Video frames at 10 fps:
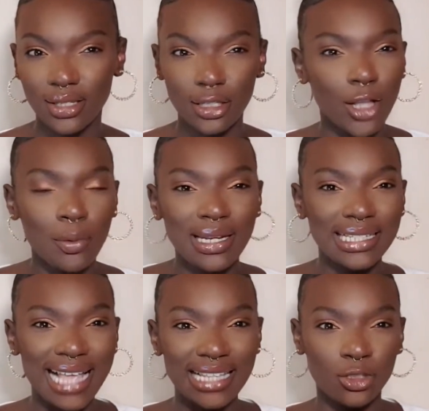
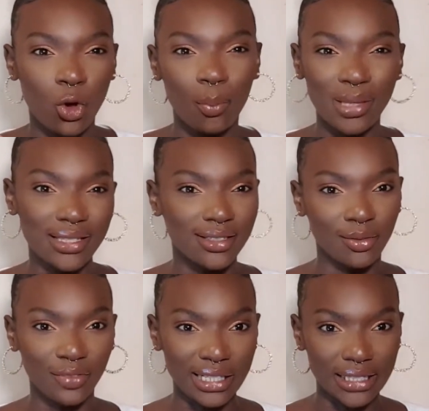Loneliness has not been
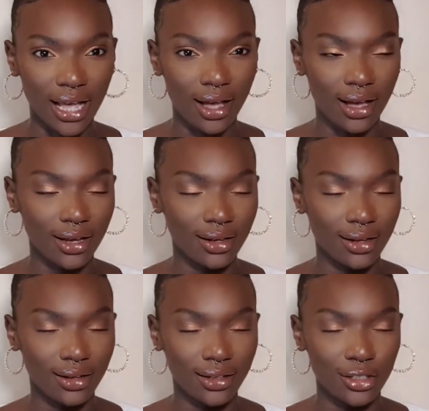something that,
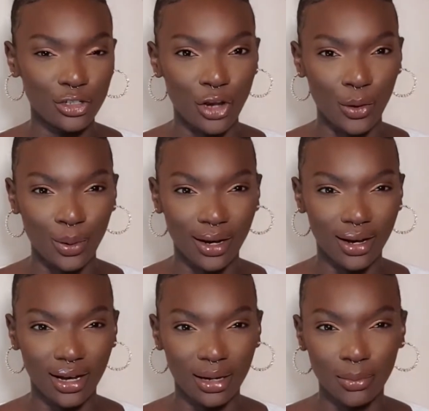you know,
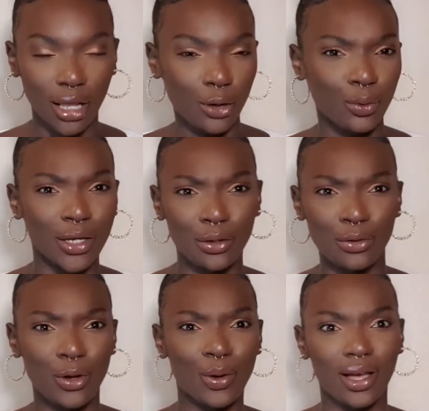I'm like, oh, I don't
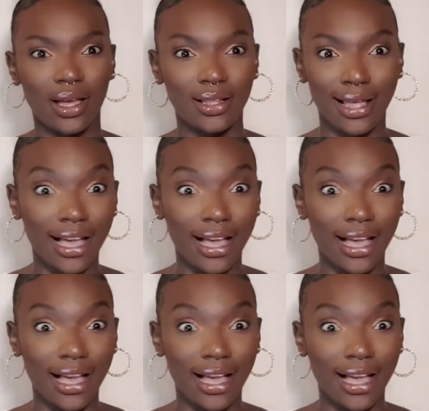know her. Like,